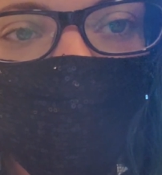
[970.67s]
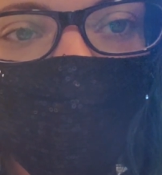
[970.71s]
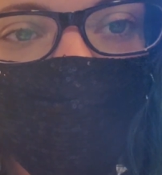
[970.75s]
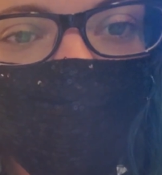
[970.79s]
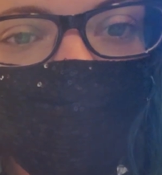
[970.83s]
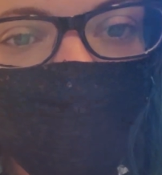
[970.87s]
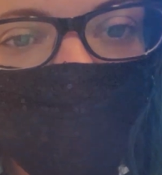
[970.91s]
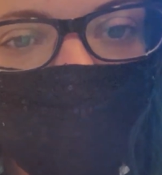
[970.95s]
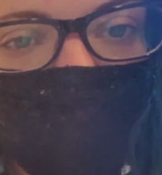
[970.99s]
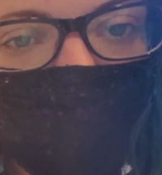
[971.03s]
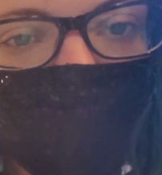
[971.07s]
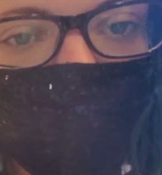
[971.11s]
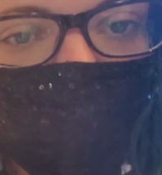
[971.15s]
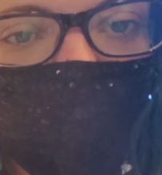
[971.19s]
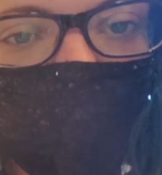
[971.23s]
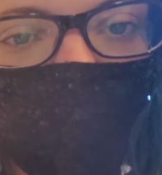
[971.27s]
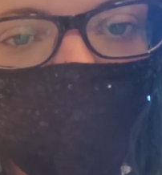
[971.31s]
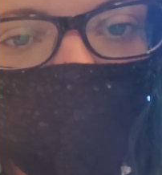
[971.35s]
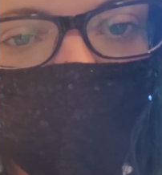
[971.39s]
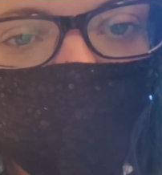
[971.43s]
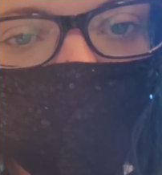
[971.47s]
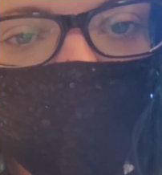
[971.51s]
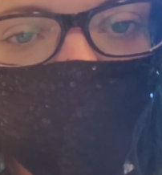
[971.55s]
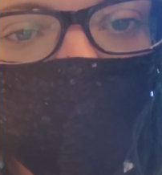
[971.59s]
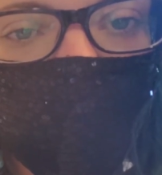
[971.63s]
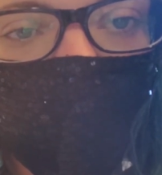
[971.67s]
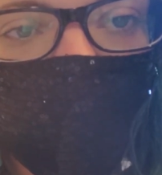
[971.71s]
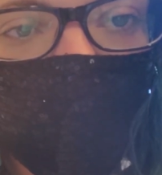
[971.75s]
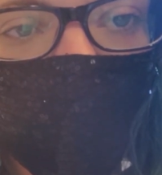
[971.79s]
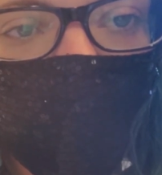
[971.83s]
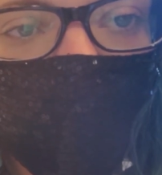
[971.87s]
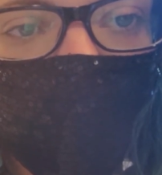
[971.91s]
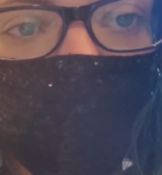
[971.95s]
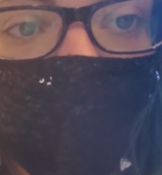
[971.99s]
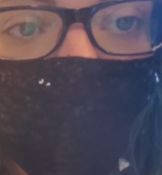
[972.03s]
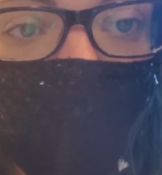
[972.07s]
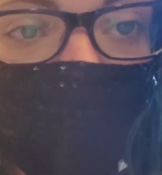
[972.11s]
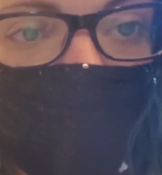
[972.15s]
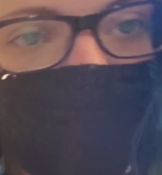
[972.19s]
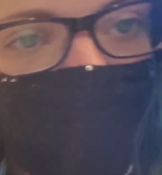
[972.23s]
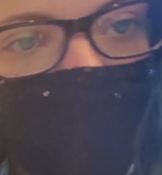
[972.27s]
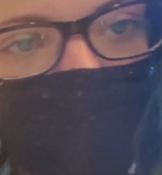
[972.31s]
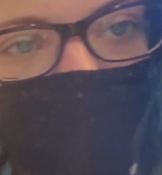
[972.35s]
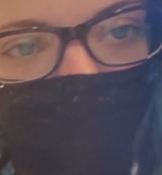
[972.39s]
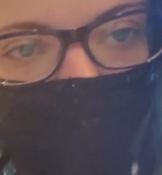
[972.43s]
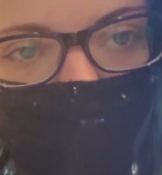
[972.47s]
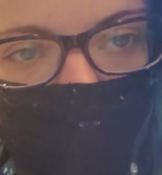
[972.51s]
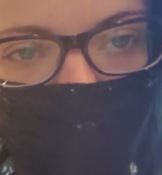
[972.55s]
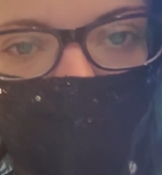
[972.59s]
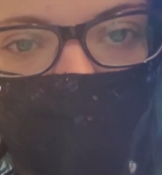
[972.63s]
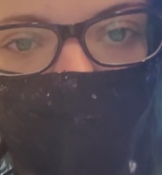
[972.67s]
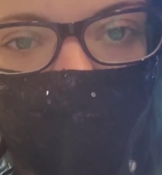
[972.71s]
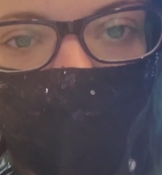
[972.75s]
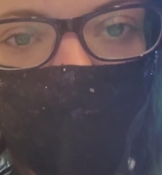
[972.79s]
something that I have been